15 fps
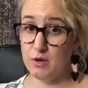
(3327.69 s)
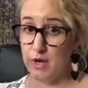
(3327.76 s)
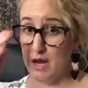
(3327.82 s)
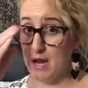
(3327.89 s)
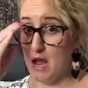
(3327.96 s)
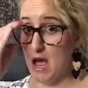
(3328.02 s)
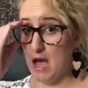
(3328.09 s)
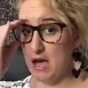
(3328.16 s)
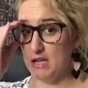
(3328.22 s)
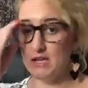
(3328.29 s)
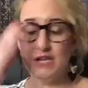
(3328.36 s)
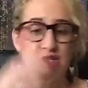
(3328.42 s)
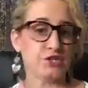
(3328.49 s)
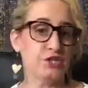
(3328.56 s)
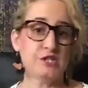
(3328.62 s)
Okay,
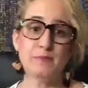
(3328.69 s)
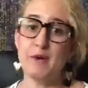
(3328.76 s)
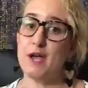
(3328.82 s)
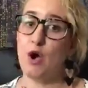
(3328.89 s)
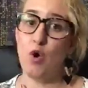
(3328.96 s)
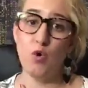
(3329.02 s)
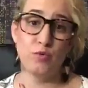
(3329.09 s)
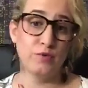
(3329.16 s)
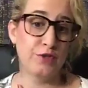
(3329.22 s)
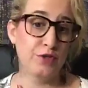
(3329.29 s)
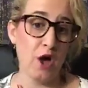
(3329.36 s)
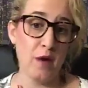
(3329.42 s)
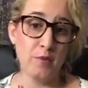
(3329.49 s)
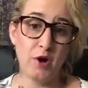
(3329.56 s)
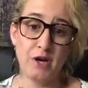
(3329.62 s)
it's just my own
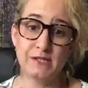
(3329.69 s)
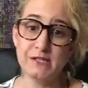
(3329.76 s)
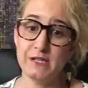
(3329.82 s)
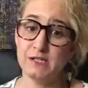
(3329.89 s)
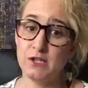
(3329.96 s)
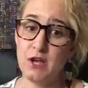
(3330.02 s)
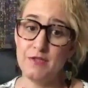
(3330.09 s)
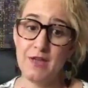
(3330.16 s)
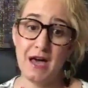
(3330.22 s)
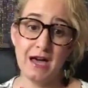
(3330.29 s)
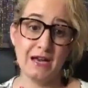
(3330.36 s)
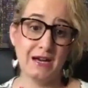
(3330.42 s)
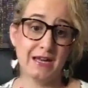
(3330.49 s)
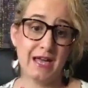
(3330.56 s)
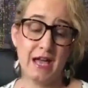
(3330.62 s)
thought process on
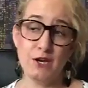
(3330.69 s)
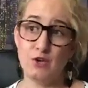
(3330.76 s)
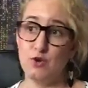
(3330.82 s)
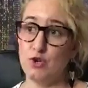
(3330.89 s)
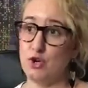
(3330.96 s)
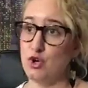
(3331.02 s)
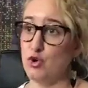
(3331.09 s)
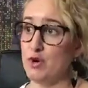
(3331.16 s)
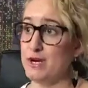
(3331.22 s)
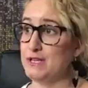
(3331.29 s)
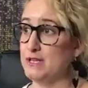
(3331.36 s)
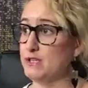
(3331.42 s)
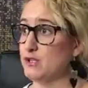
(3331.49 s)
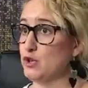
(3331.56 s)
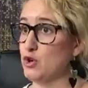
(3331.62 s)
that. And again, you can agree,
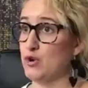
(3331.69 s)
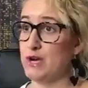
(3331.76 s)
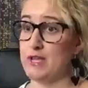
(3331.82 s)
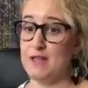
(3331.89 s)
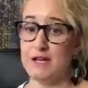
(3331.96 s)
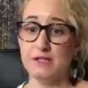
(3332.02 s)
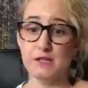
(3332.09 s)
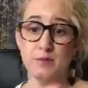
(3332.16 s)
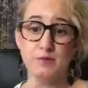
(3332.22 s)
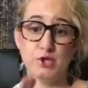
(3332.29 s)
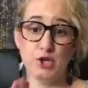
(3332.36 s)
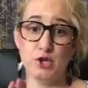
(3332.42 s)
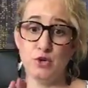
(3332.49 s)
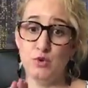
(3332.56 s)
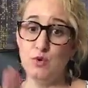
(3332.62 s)
disagree. That's up
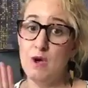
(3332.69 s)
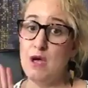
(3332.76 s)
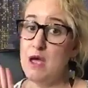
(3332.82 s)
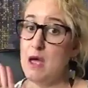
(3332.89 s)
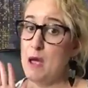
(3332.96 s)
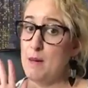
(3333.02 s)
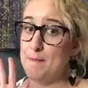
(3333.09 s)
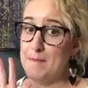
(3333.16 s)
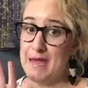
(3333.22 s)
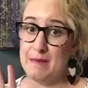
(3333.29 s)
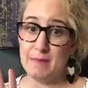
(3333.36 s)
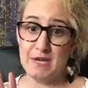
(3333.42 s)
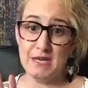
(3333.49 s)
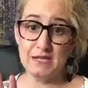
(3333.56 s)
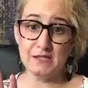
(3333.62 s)
to you.
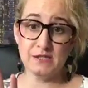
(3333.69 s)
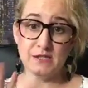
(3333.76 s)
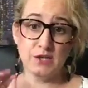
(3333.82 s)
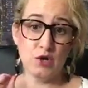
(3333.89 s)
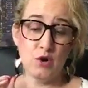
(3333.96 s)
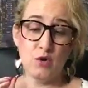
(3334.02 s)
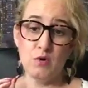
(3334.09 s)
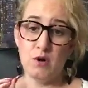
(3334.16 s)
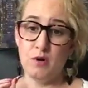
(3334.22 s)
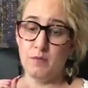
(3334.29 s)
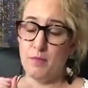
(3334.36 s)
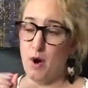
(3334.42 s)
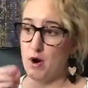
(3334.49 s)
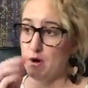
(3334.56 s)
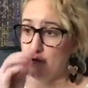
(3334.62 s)
Maybe it's, you know,
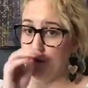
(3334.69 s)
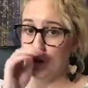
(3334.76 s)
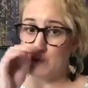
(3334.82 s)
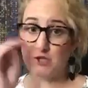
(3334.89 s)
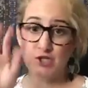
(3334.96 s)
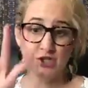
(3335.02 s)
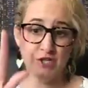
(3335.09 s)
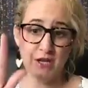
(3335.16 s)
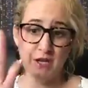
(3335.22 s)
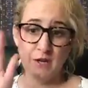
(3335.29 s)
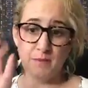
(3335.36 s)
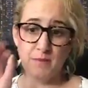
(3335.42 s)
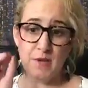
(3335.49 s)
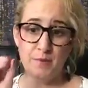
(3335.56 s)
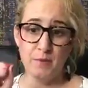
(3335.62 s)
a part of your
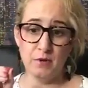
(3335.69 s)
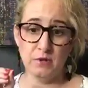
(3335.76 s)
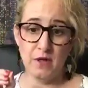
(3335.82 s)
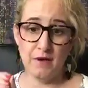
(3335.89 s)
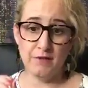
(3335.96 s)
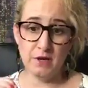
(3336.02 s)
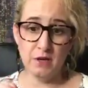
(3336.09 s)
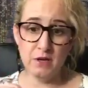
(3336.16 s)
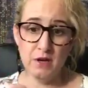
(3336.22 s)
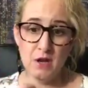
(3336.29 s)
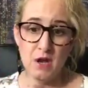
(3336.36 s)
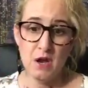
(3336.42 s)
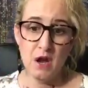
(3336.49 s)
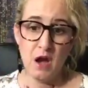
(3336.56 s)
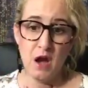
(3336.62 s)
shtick and people love it.
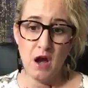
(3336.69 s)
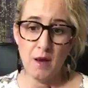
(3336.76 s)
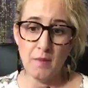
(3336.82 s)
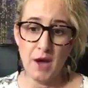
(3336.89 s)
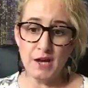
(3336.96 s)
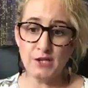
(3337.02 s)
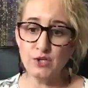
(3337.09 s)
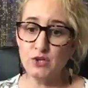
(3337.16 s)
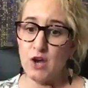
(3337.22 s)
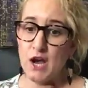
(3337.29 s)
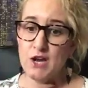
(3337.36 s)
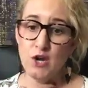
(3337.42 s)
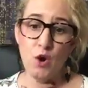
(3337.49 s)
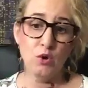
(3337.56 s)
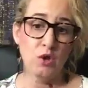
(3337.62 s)

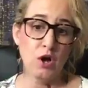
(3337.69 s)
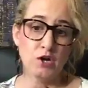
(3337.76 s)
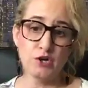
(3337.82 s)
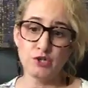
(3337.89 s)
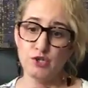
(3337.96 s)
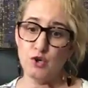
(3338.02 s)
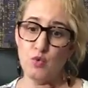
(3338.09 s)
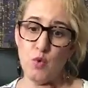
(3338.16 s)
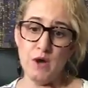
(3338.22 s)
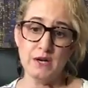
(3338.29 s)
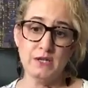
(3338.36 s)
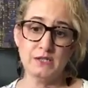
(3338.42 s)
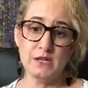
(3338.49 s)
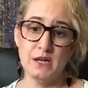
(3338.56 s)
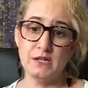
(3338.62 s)
I no longer do
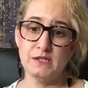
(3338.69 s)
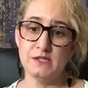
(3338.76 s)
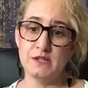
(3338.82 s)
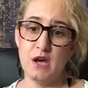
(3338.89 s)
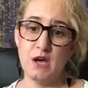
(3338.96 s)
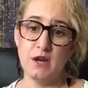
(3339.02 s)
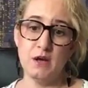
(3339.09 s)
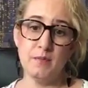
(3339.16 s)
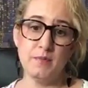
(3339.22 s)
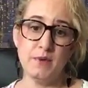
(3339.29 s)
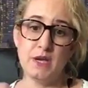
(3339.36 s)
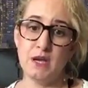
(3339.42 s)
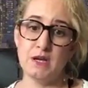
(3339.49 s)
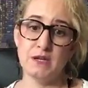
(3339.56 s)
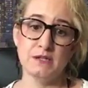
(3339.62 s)
one and dones, Donna,
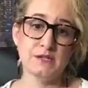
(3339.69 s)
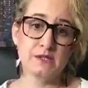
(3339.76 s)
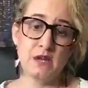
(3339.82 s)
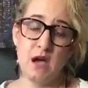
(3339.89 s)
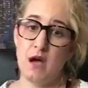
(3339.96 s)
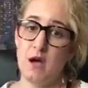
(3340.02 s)
because